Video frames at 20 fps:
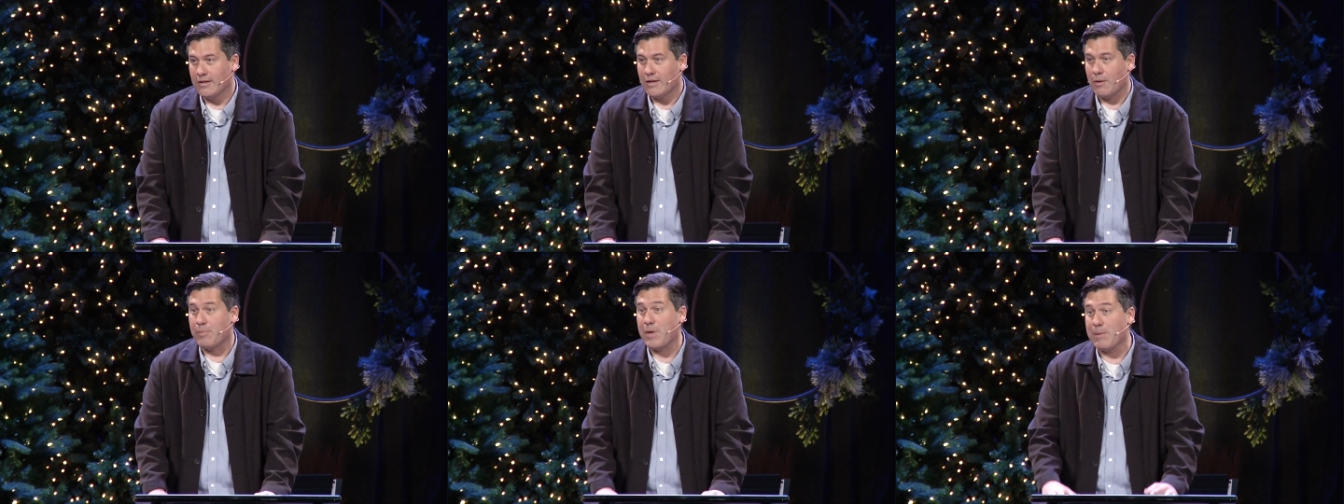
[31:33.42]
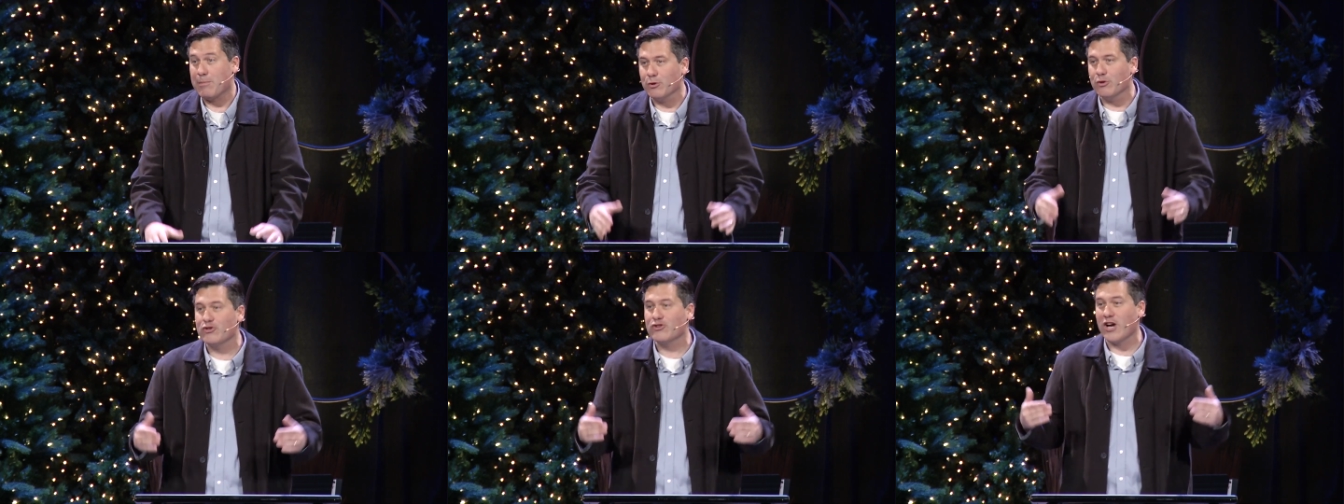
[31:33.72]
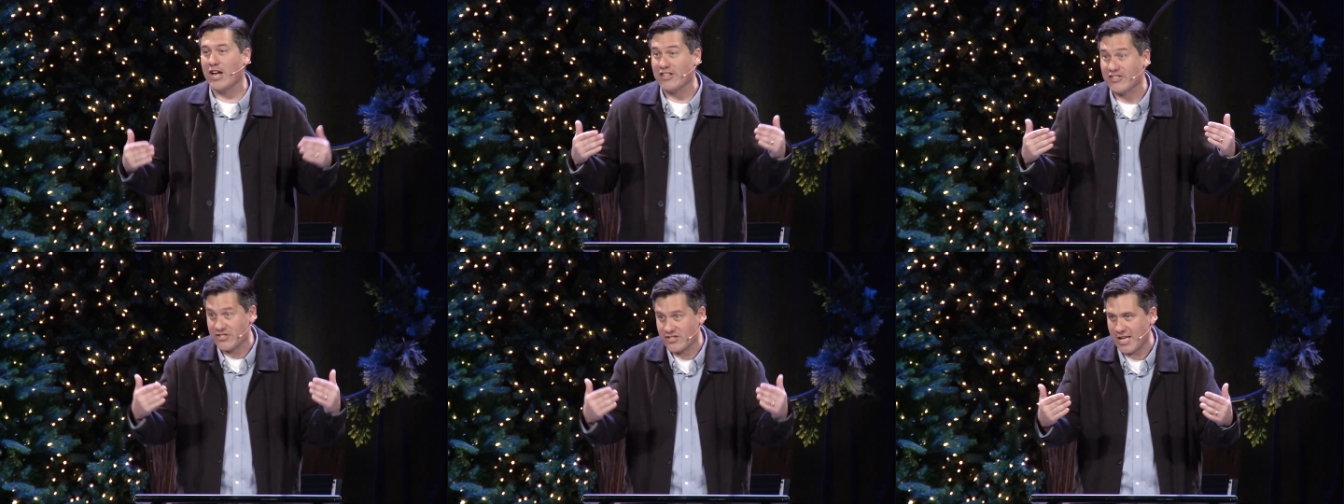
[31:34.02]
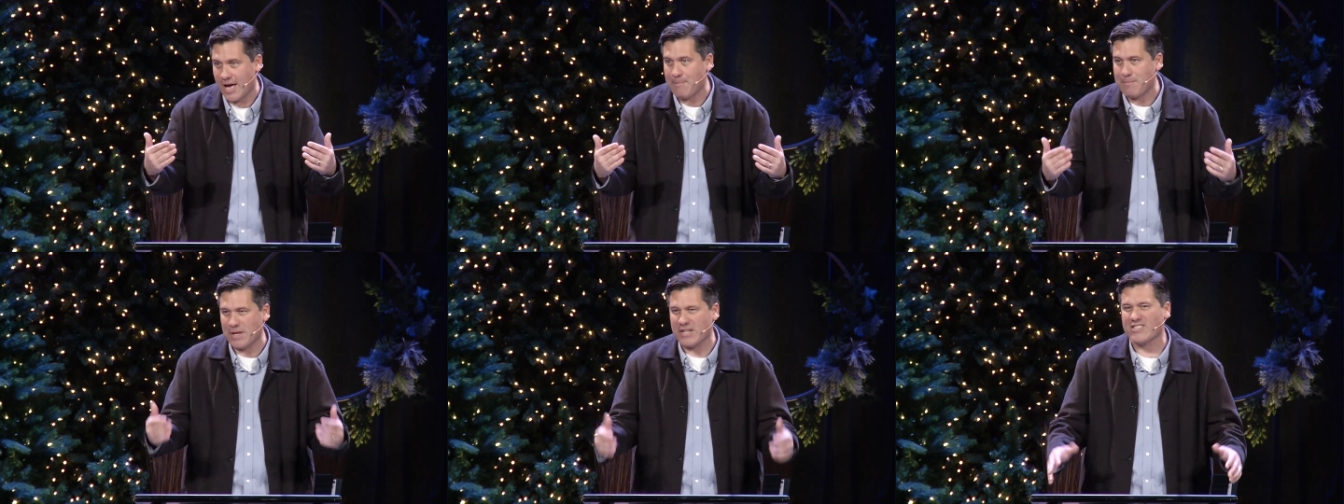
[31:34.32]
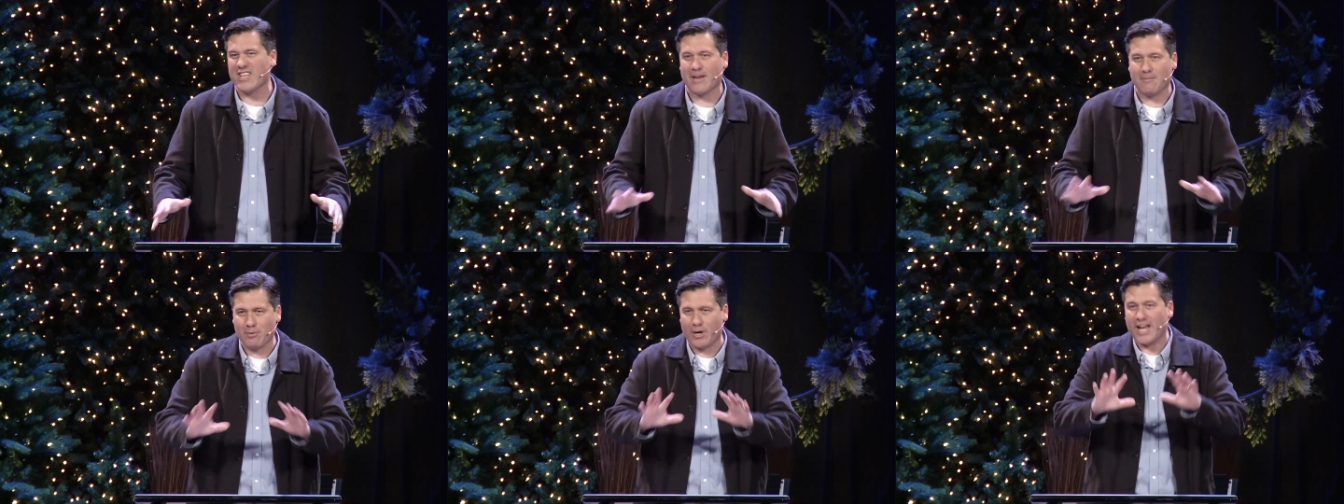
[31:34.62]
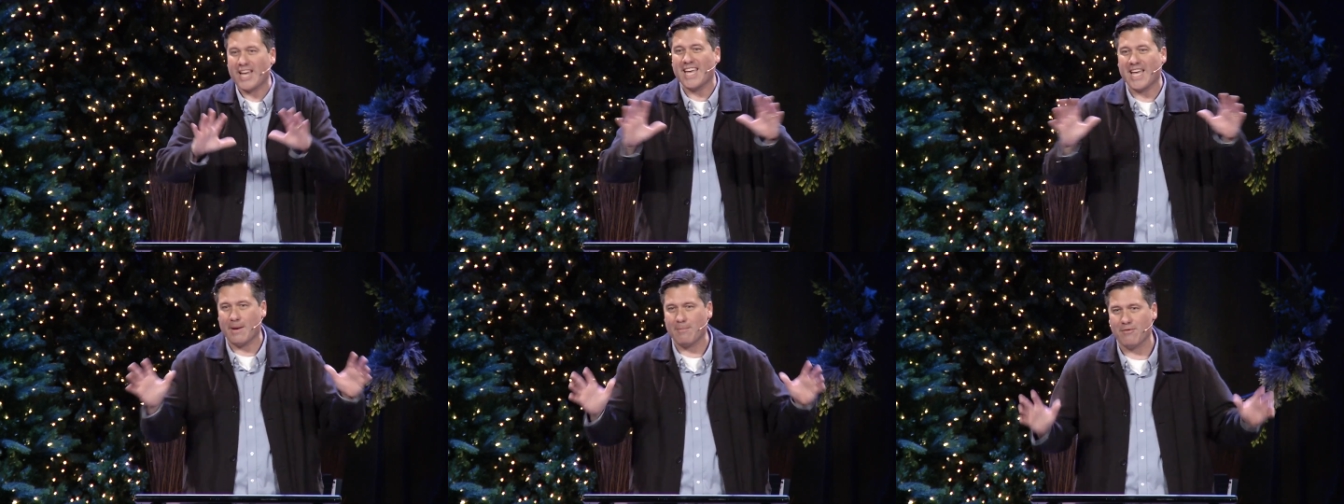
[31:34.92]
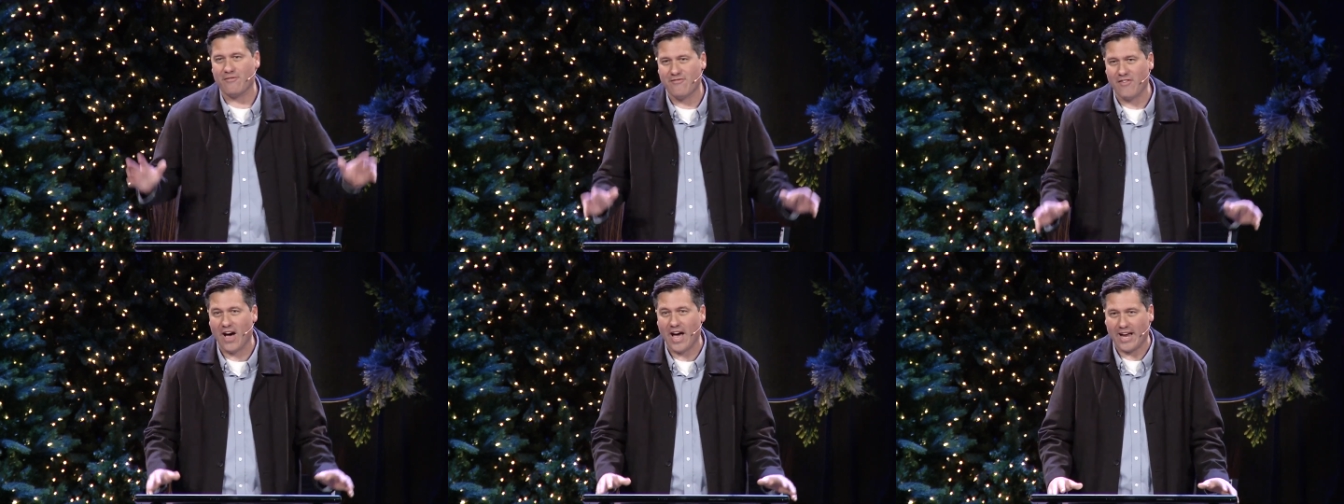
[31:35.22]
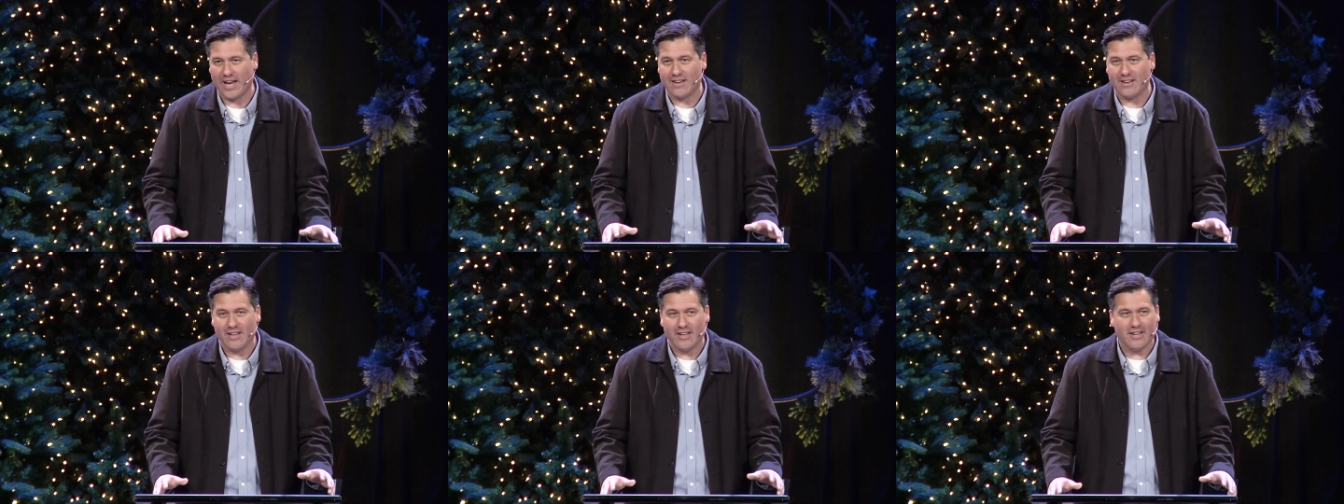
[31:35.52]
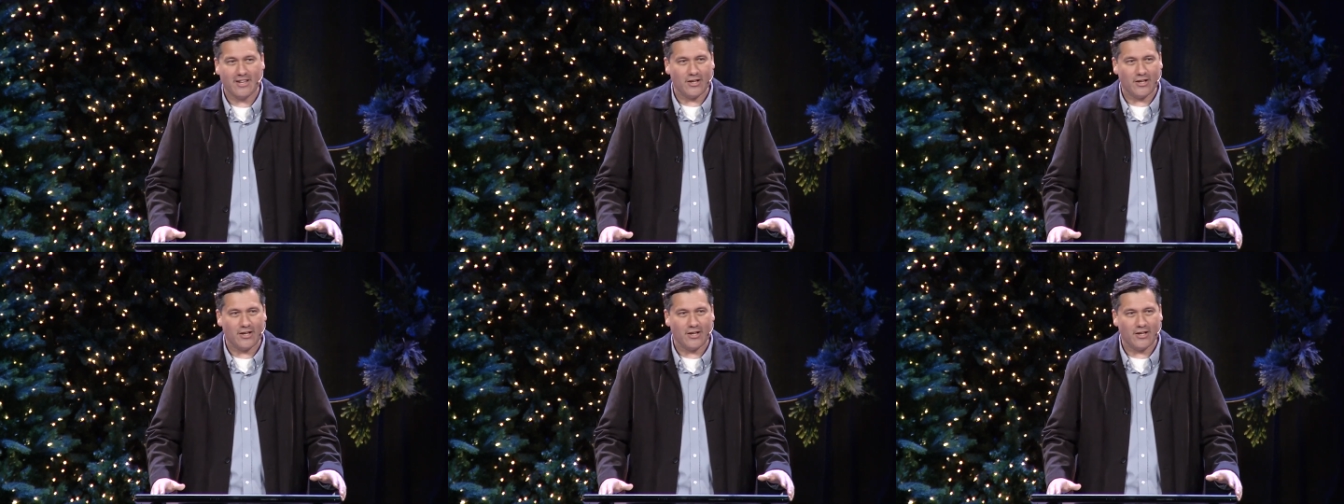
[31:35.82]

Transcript: The people who try to step in, it's like breaking up a fight.